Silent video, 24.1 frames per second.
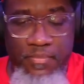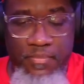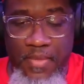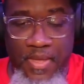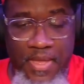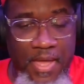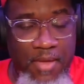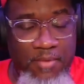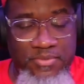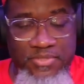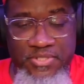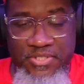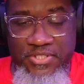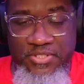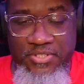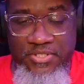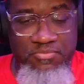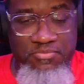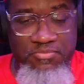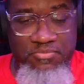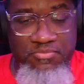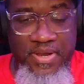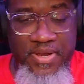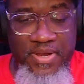I was just
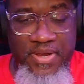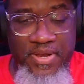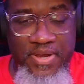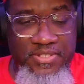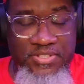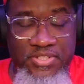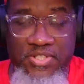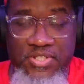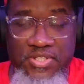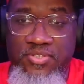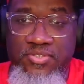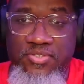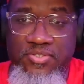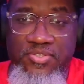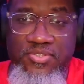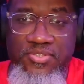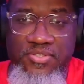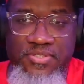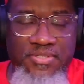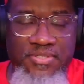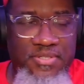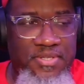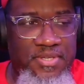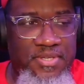running in
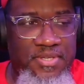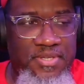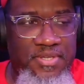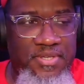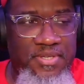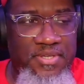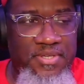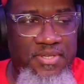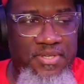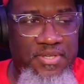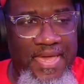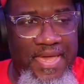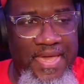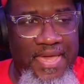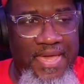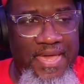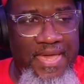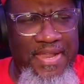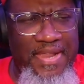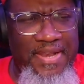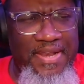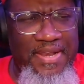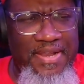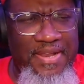circles,
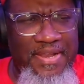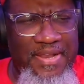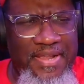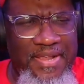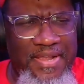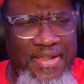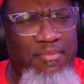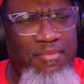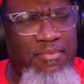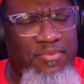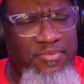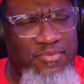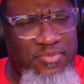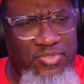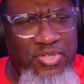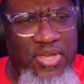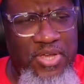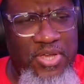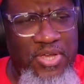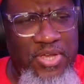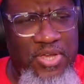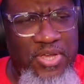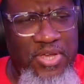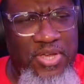and I'm
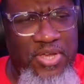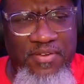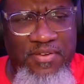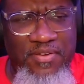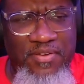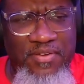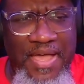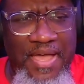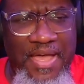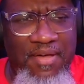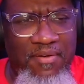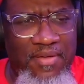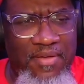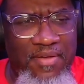trying to figure it out.